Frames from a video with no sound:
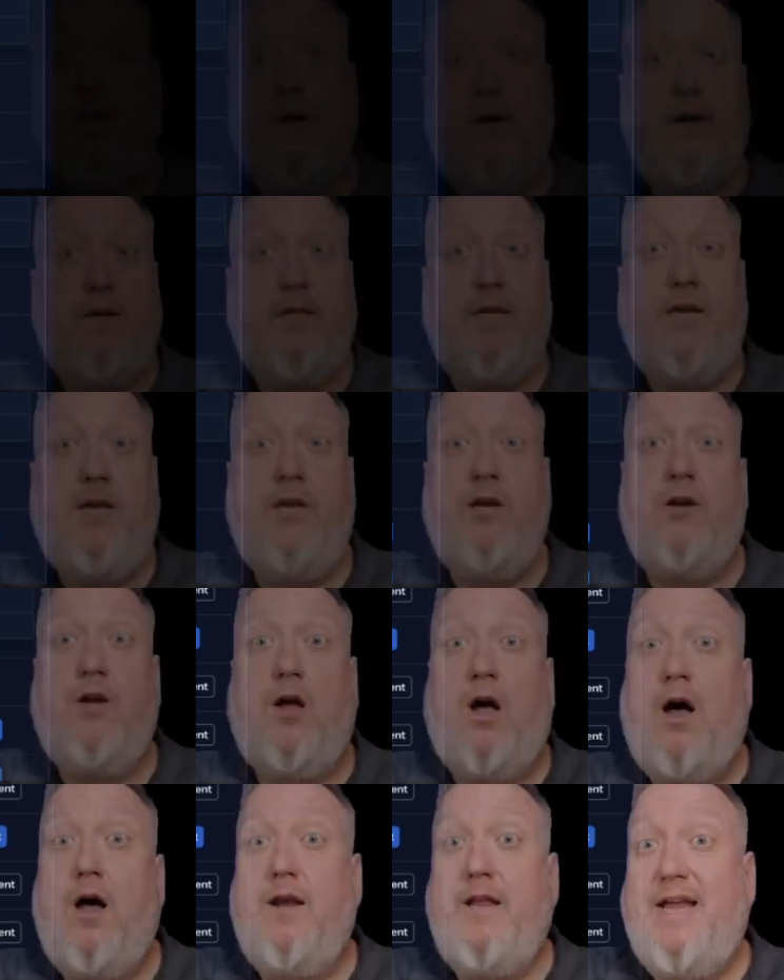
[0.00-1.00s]
Clicking
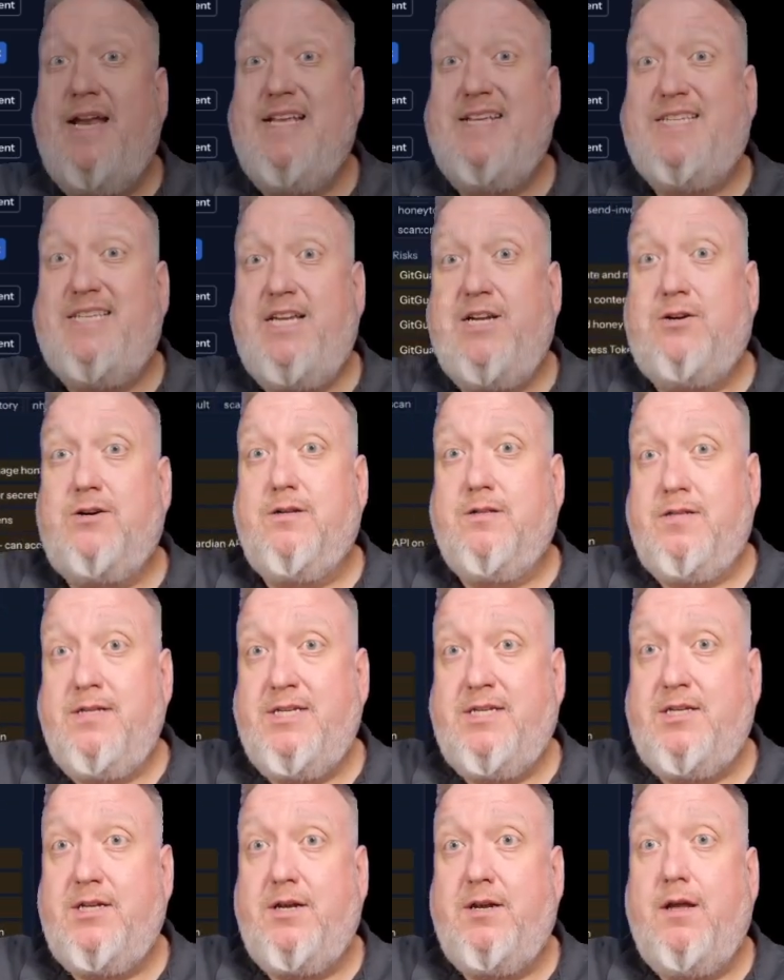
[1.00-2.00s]
on any secret
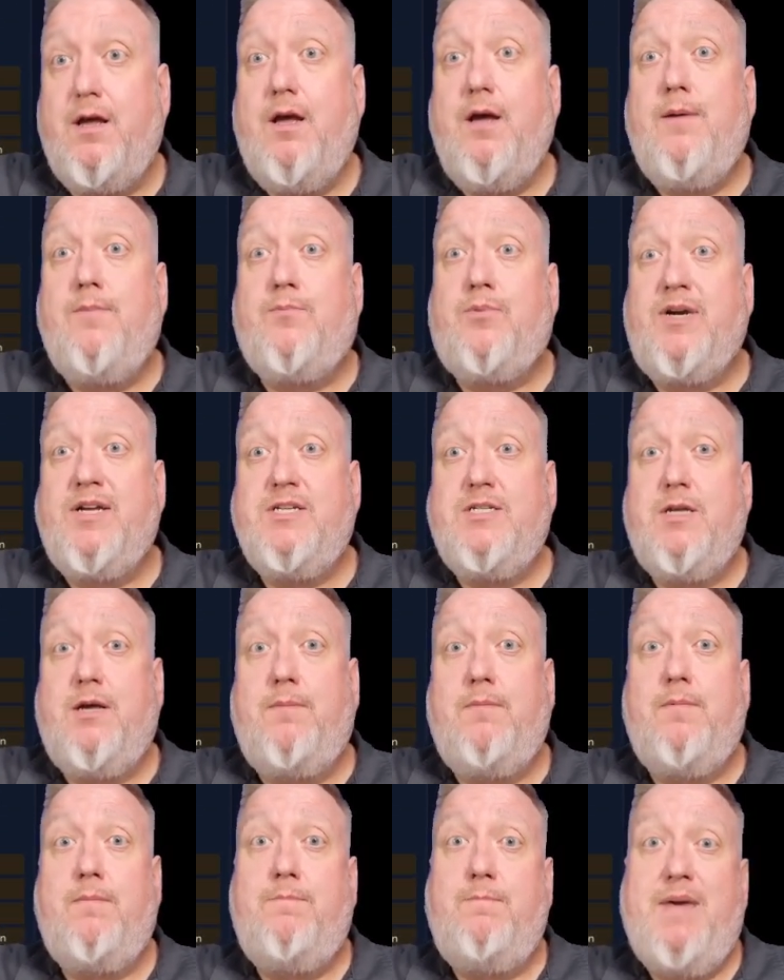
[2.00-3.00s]
listed brings up
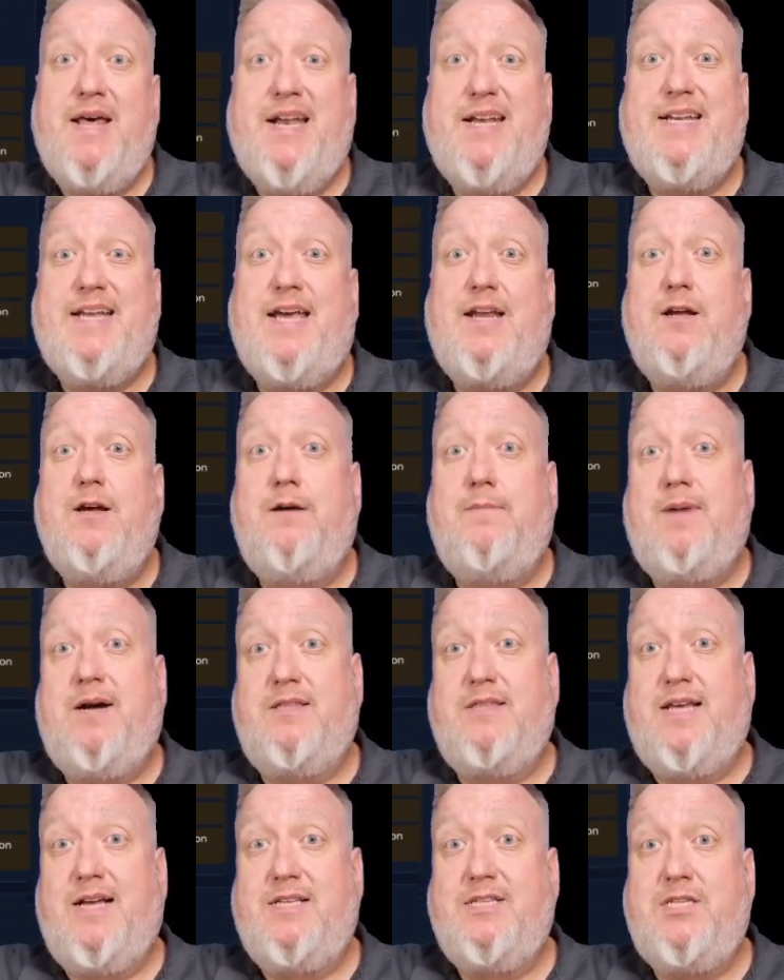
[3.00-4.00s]
metadata about
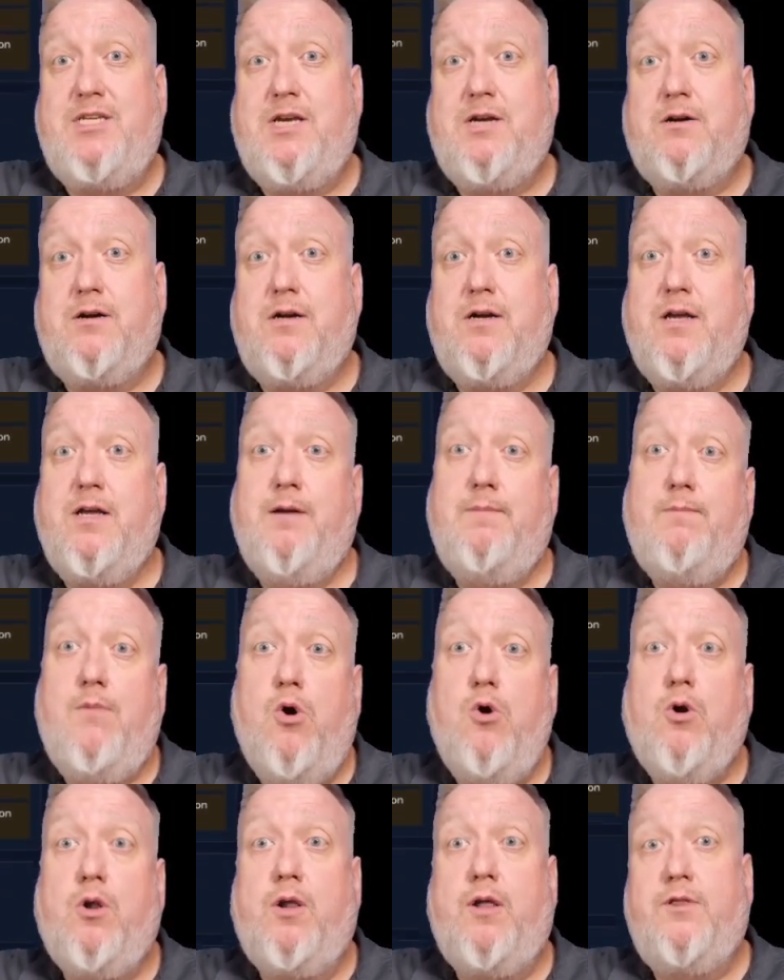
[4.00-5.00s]
that secret in a
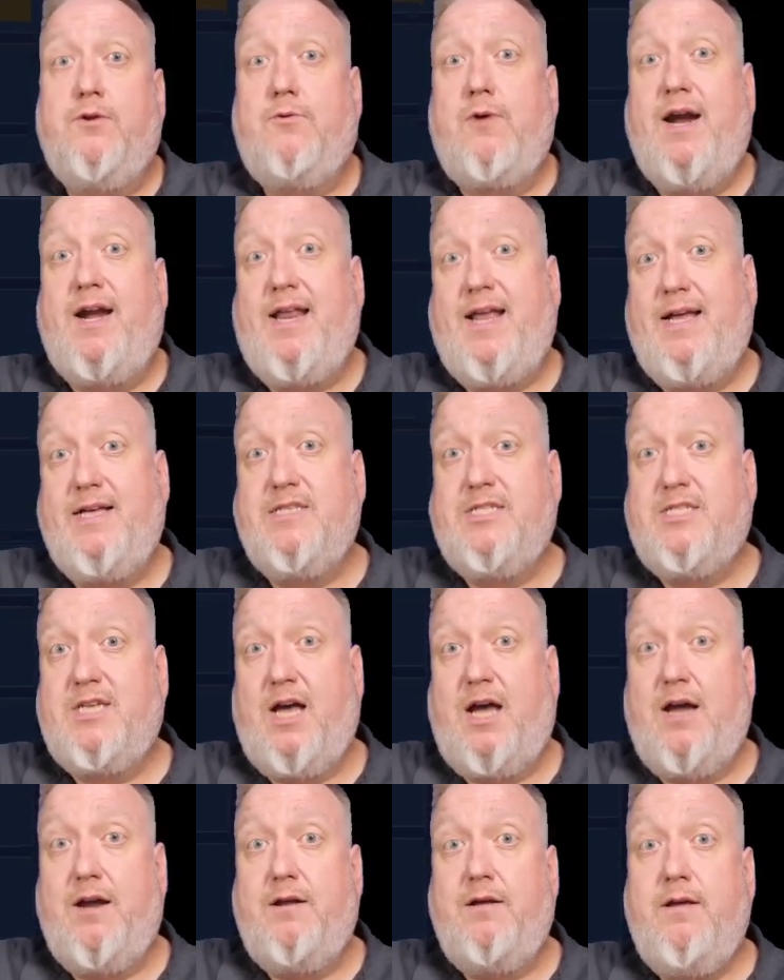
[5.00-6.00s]
modal on the right-hand
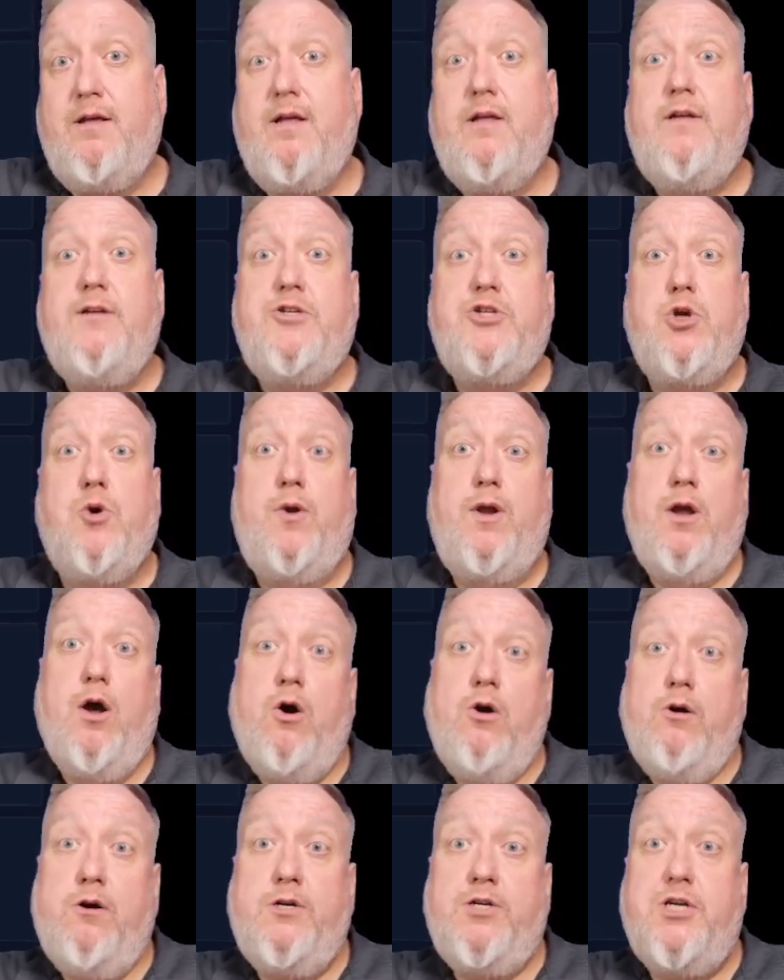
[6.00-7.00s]
side, showing
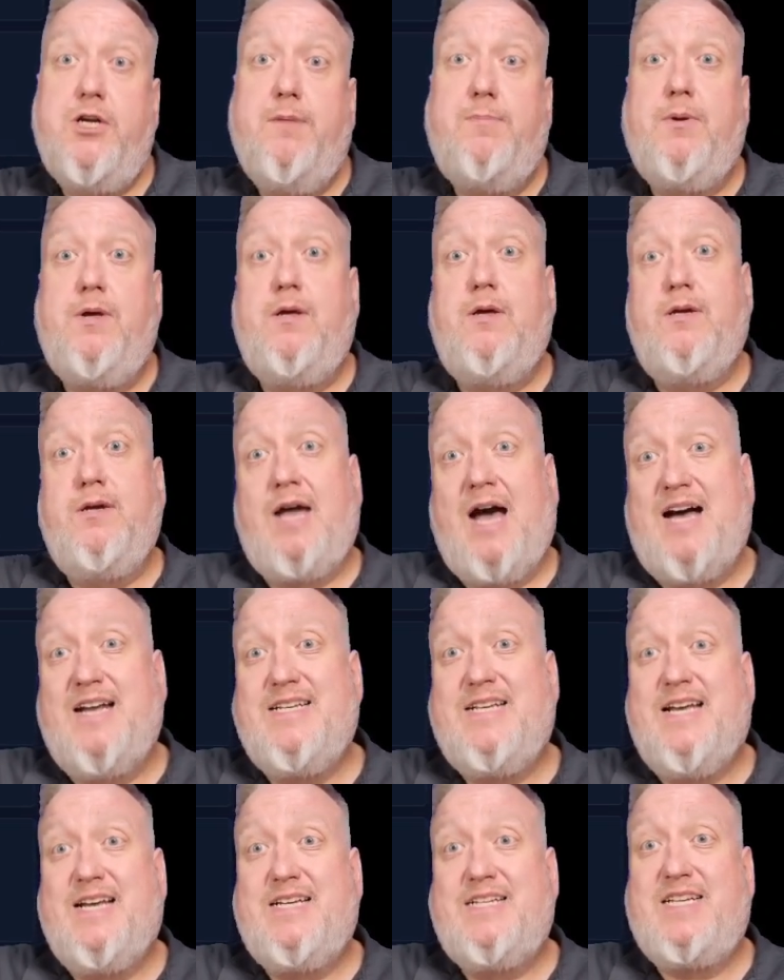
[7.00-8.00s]
ownership,
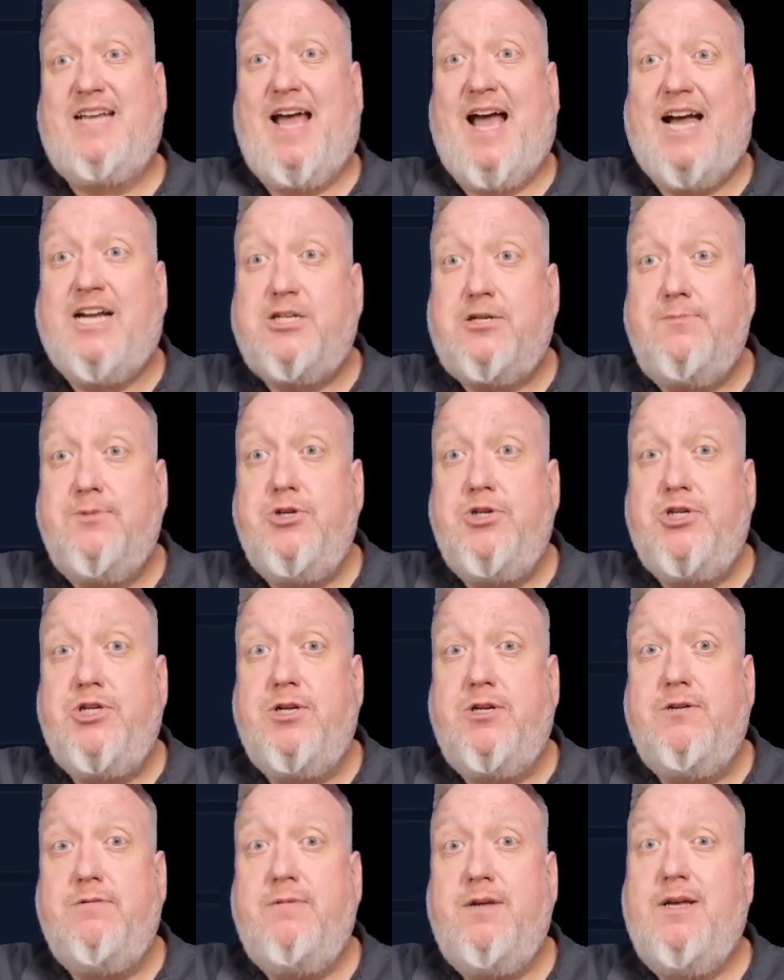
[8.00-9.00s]
context,
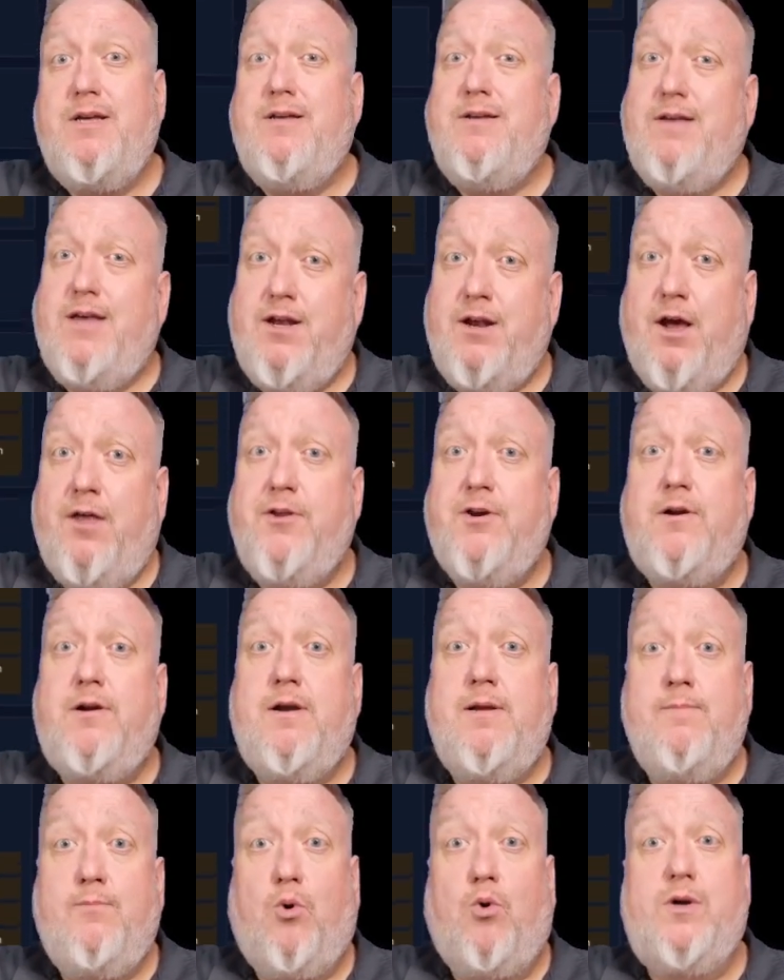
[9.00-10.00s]
attribution, and other
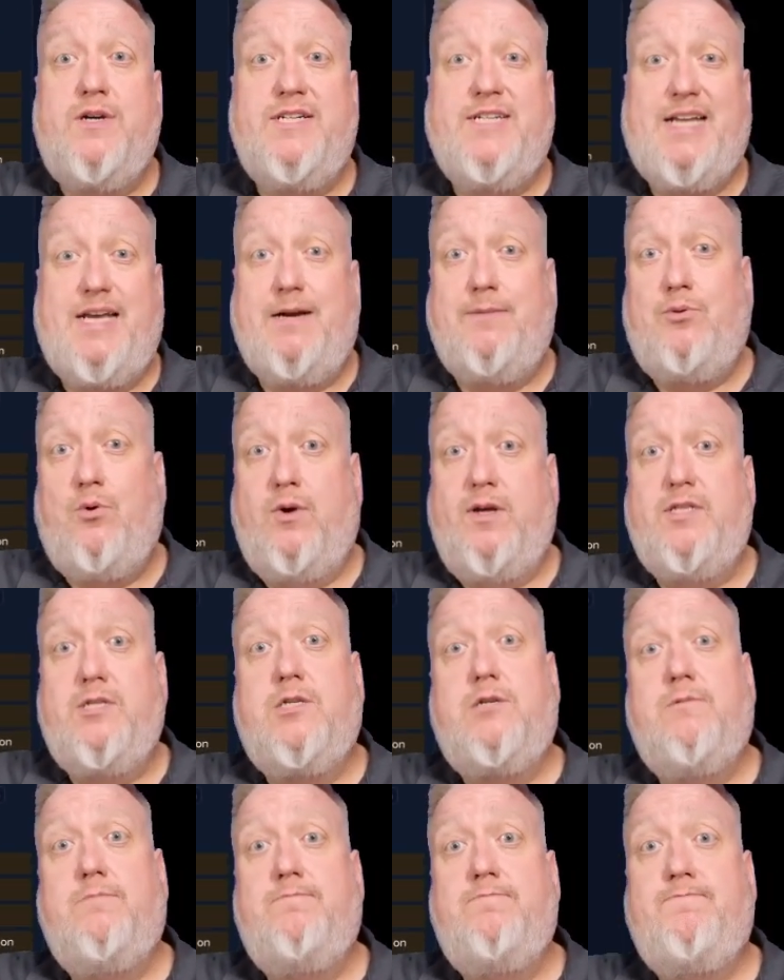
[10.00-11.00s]
important data points.